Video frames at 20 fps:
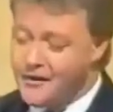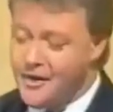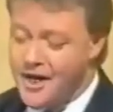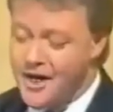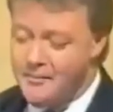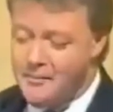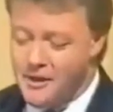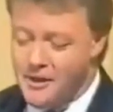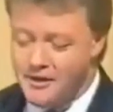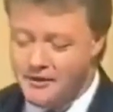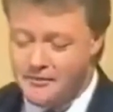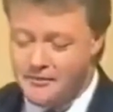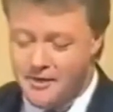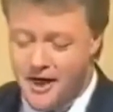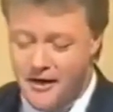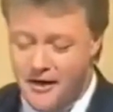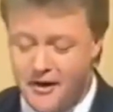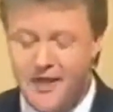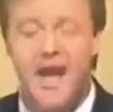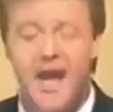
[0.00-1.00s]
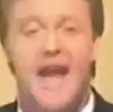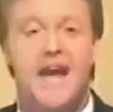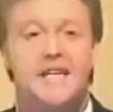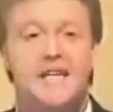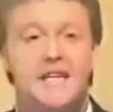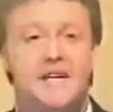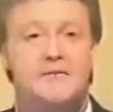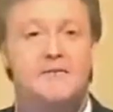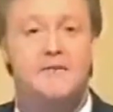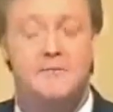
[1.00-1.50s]
Okay, 20 points from
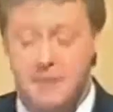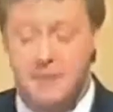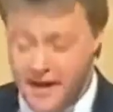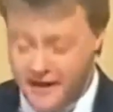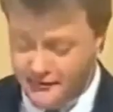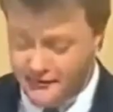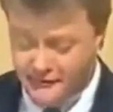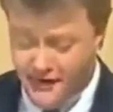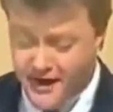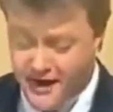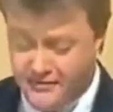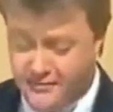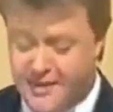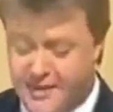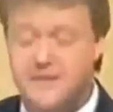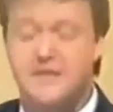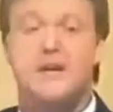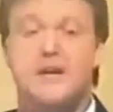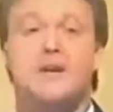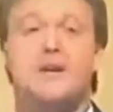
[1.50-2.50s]
Tony, 18 from Make the